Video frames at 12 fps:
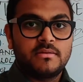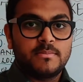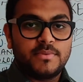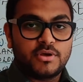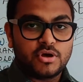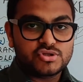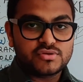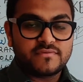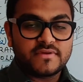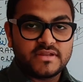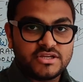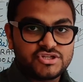of
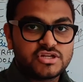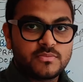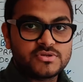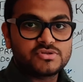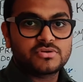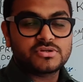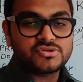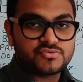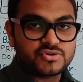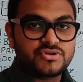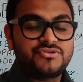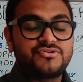initial
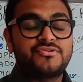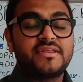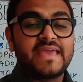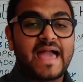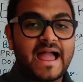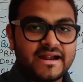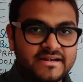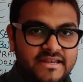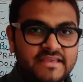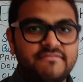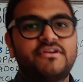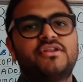vasoconstrictory
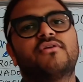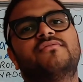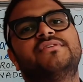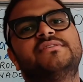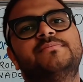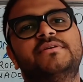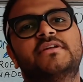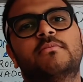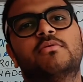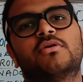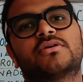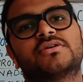activity of these beta
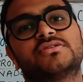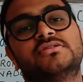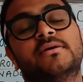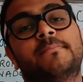blockers.